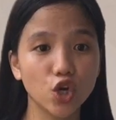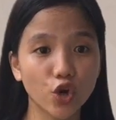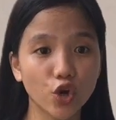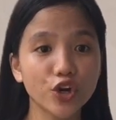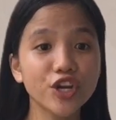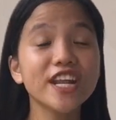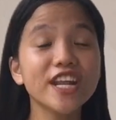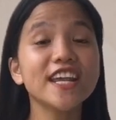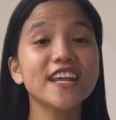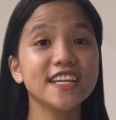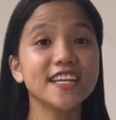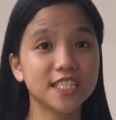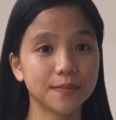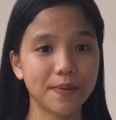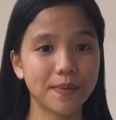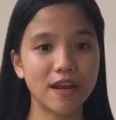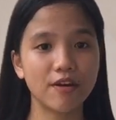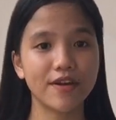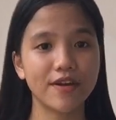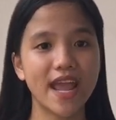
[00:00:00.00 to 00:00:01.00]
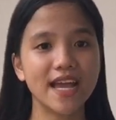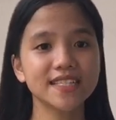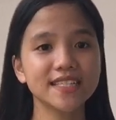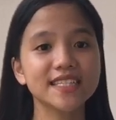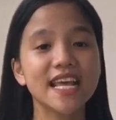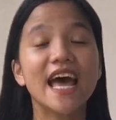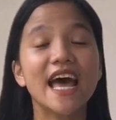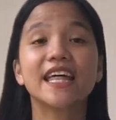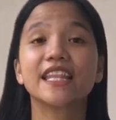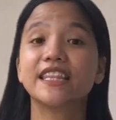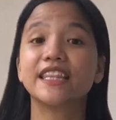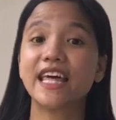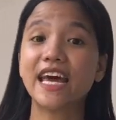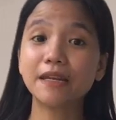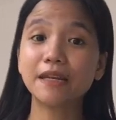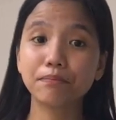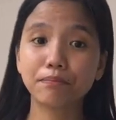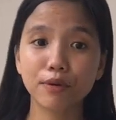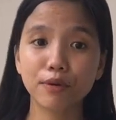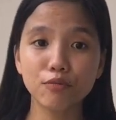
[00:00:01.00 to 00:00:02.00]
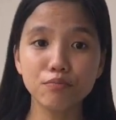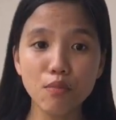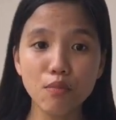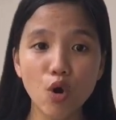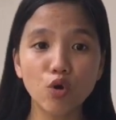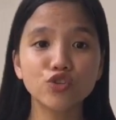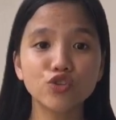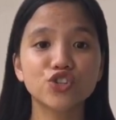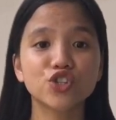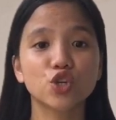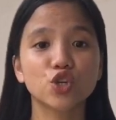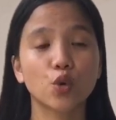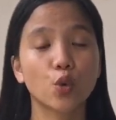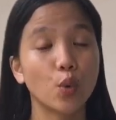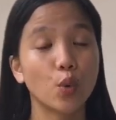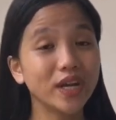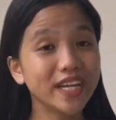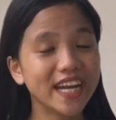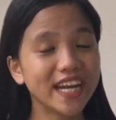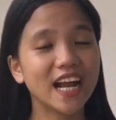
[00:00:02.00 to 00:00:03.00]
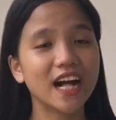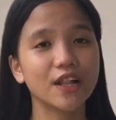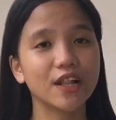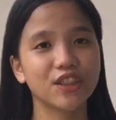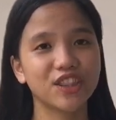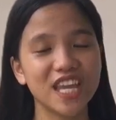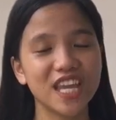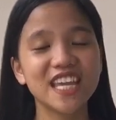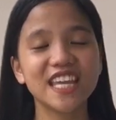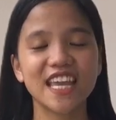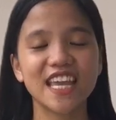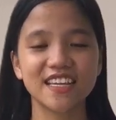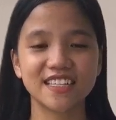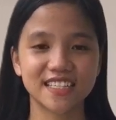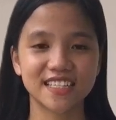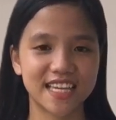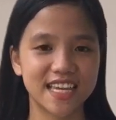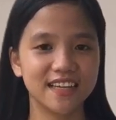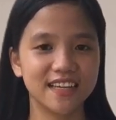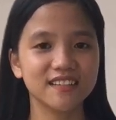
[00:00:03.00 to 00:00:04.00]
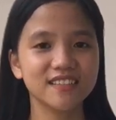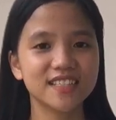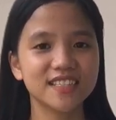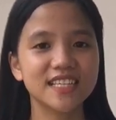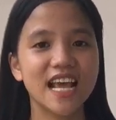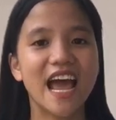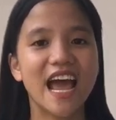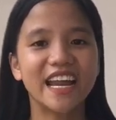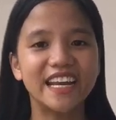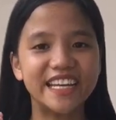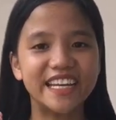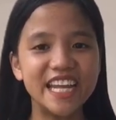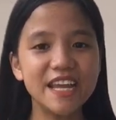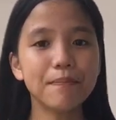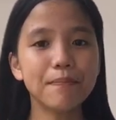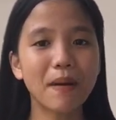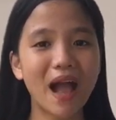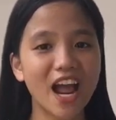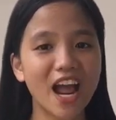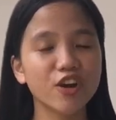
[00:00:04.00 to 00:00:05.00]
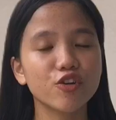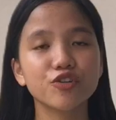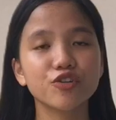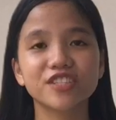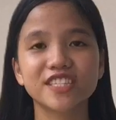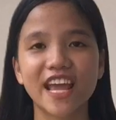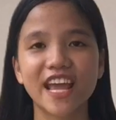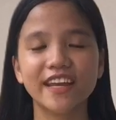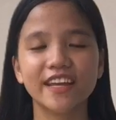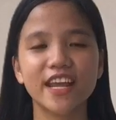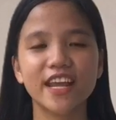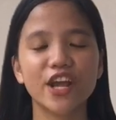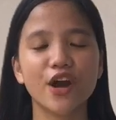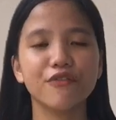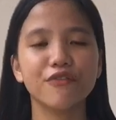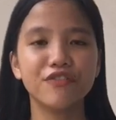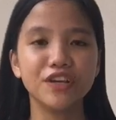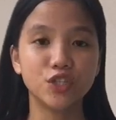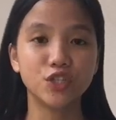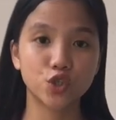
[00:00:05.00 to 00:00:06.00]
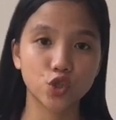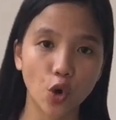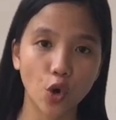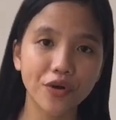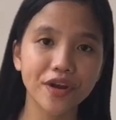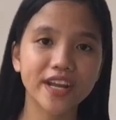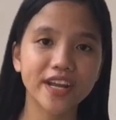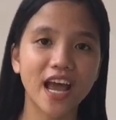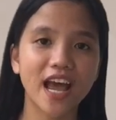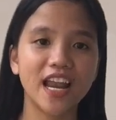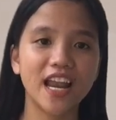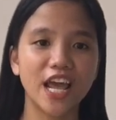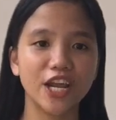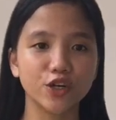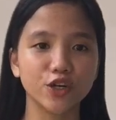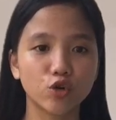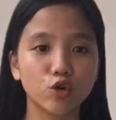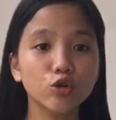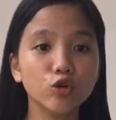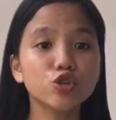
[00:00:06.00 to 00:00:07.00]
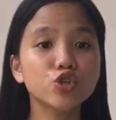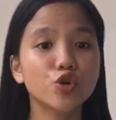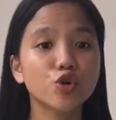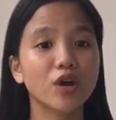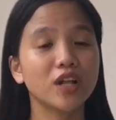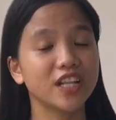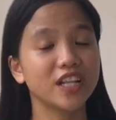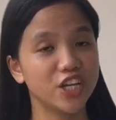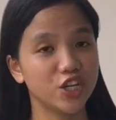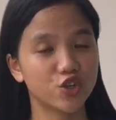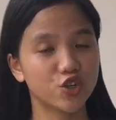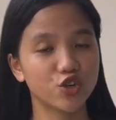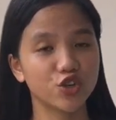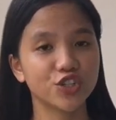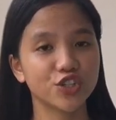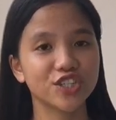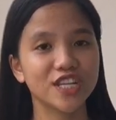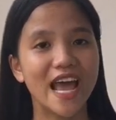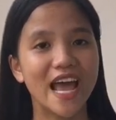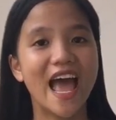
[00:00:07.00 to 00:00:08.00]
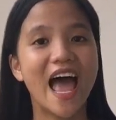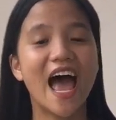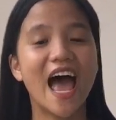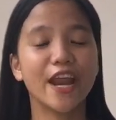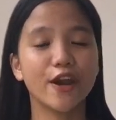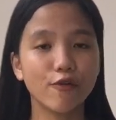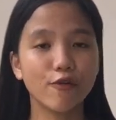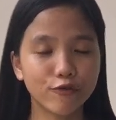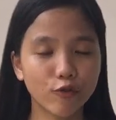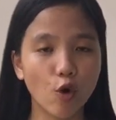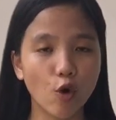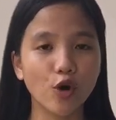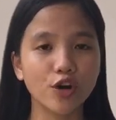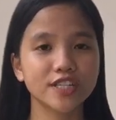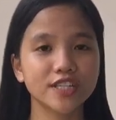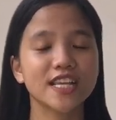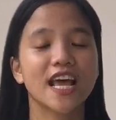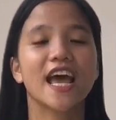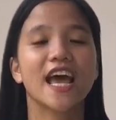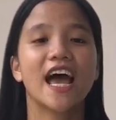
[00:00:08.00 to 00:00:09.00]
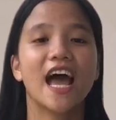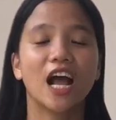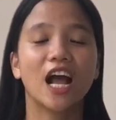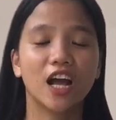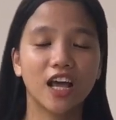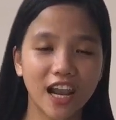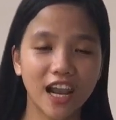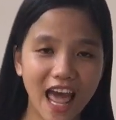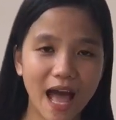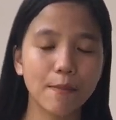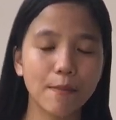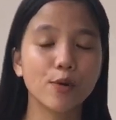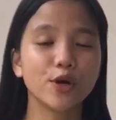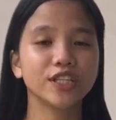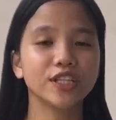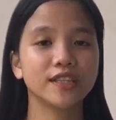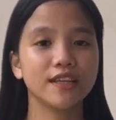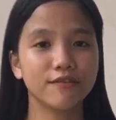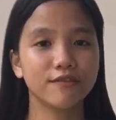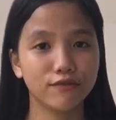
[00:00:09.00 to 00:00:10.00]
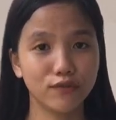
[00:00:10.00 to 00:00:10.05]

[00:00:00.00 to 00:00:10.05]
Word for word: learning experience that promotes critical thinking skills, deep understanding of historical and cultural issues, and of course, collaborative